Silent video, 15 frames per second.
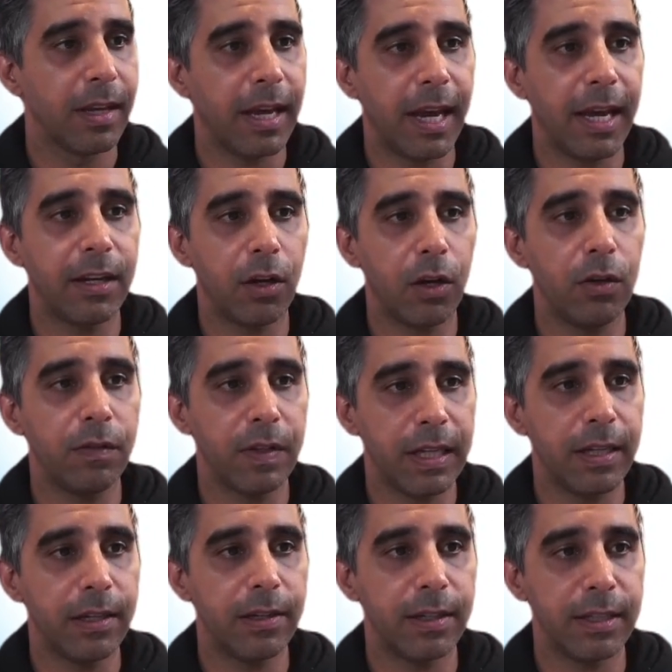and over
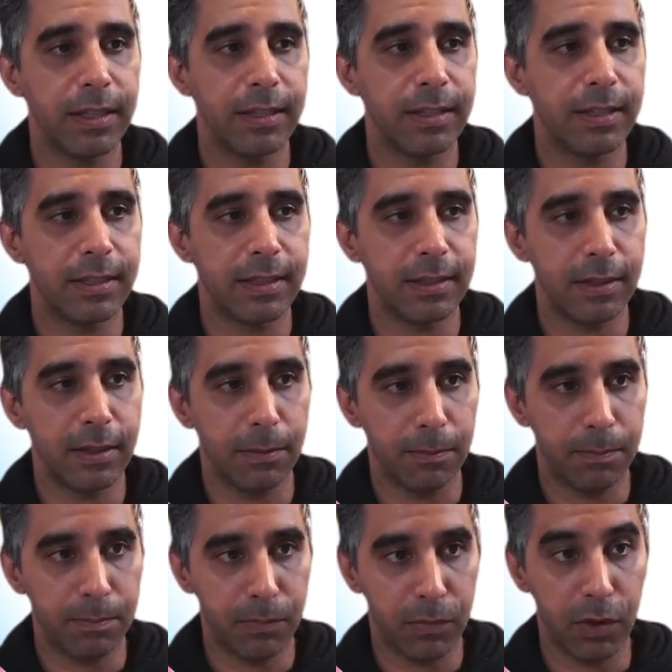here is
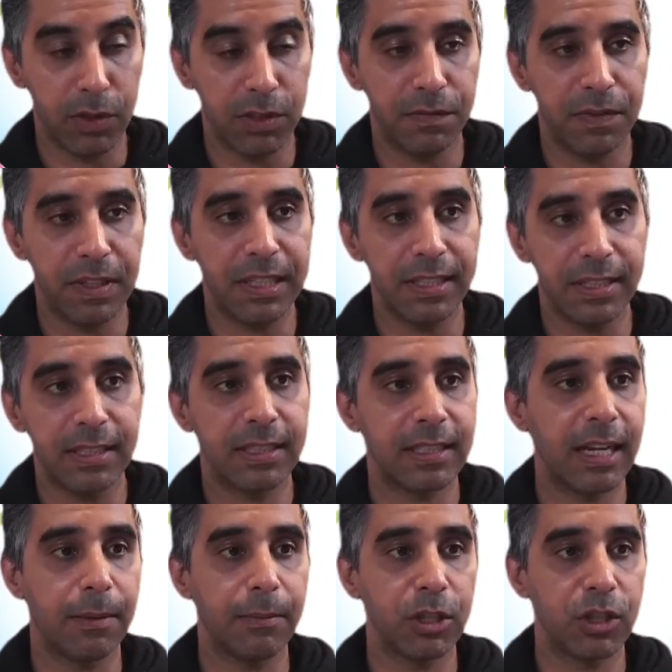those fees. This is
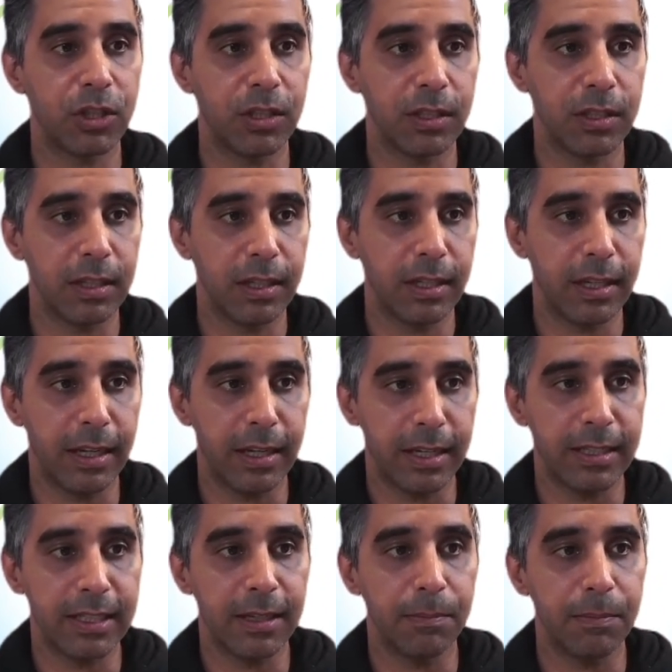how much it
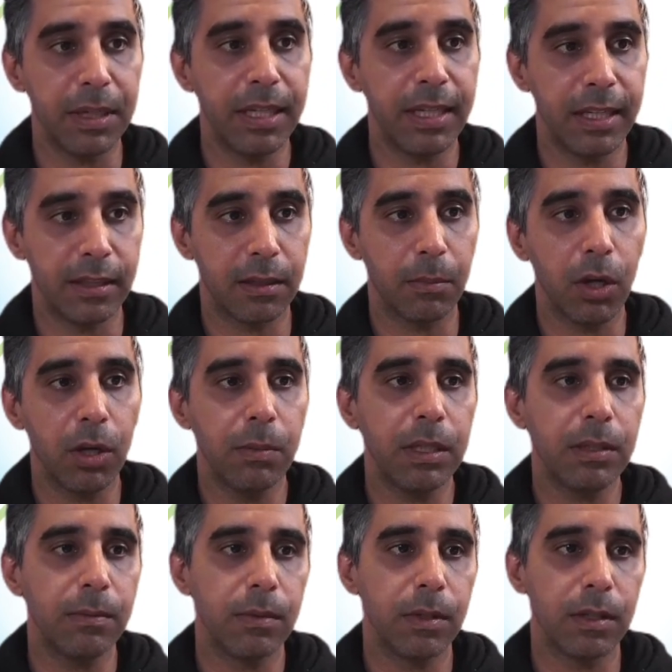ends up being at the
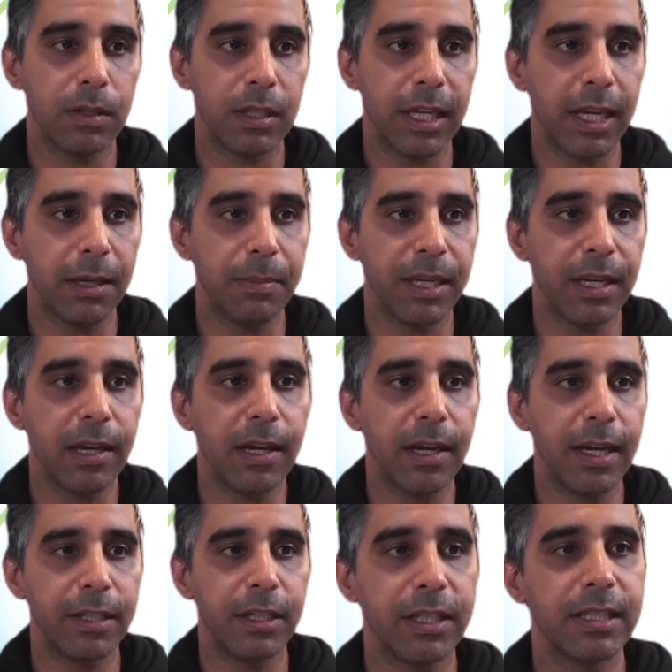moment, the APR.
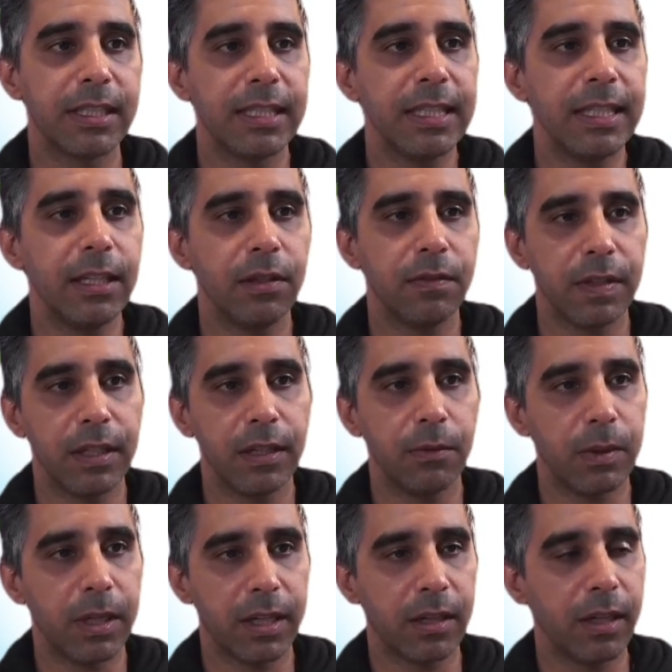And see over here
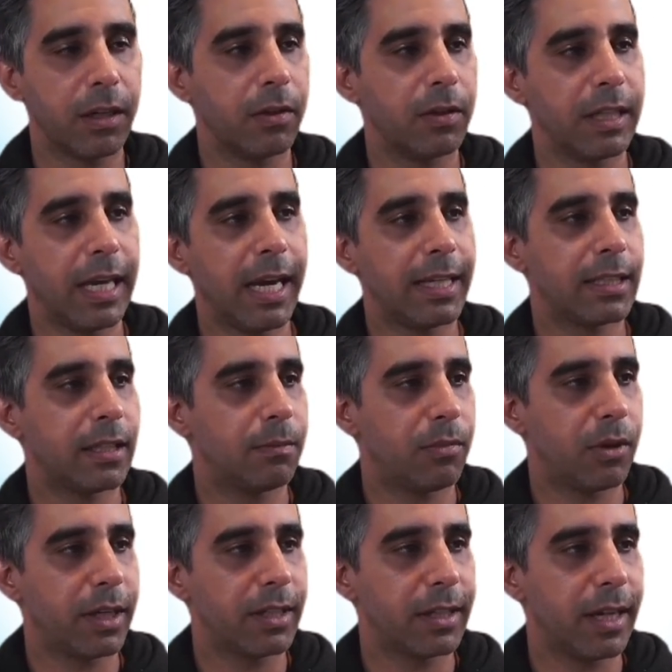when I click on the asset
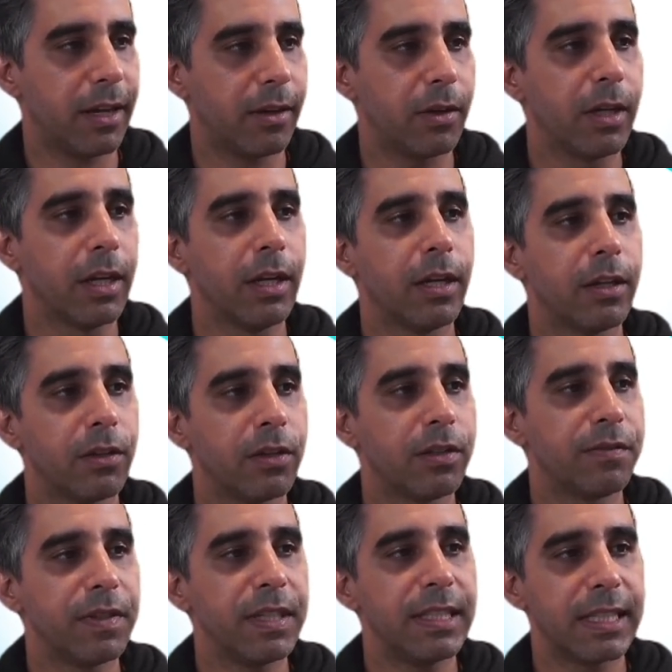breakdown, those
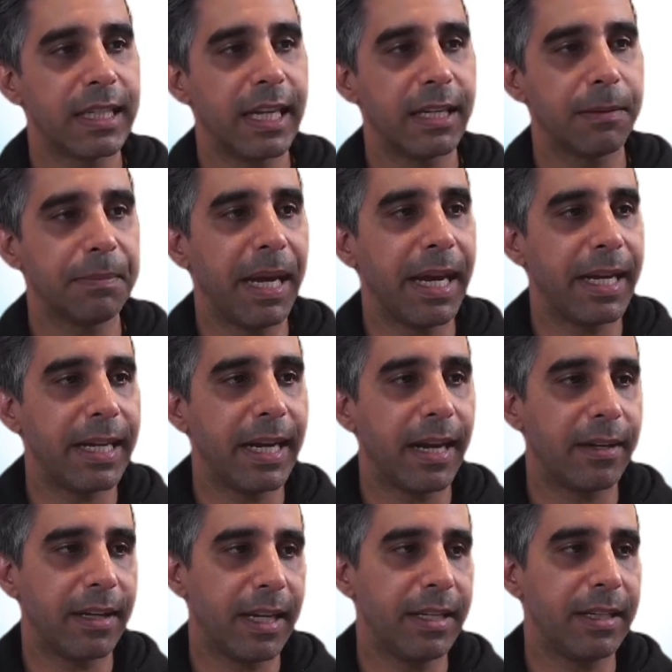fees are getting paid
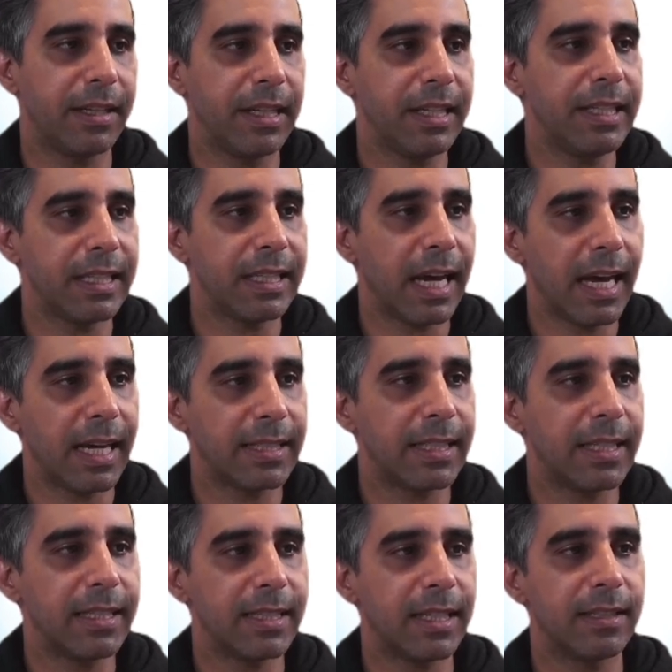out in these
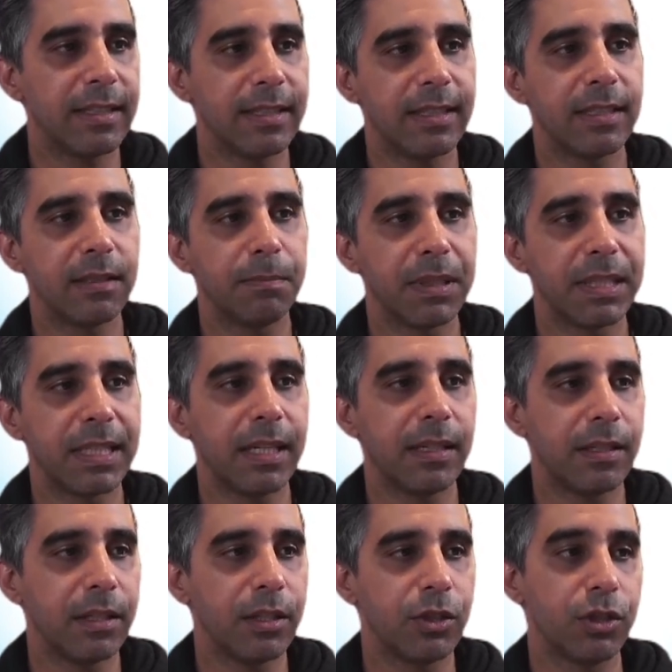assets, and this is the
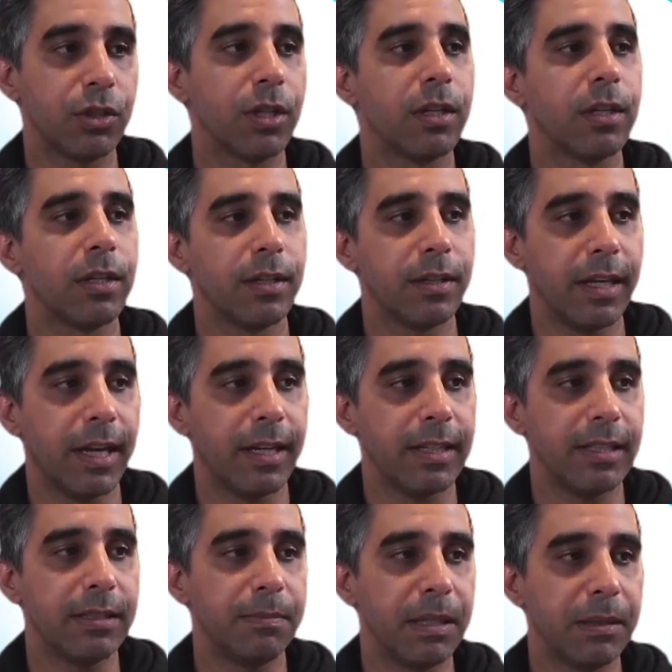percentage that
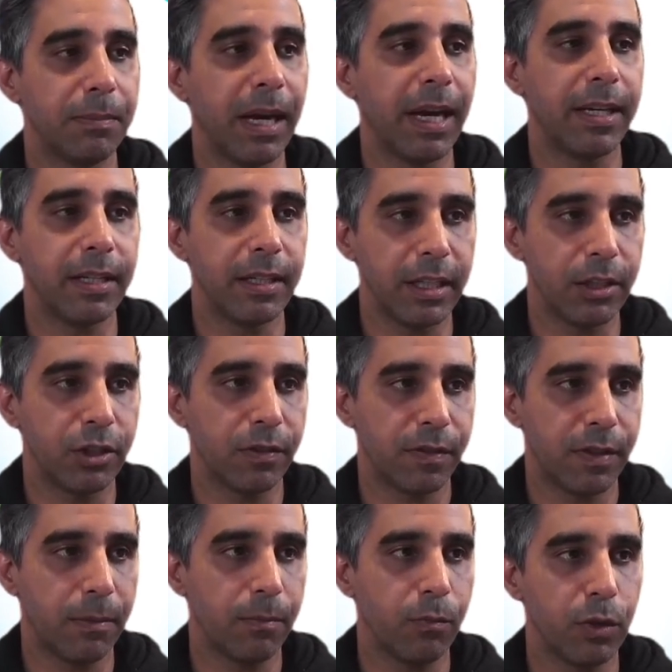is being paid in each of
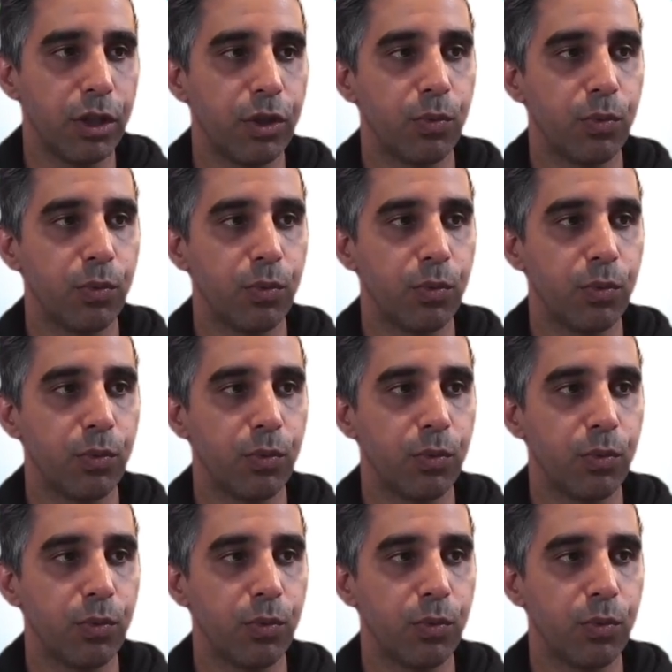them, which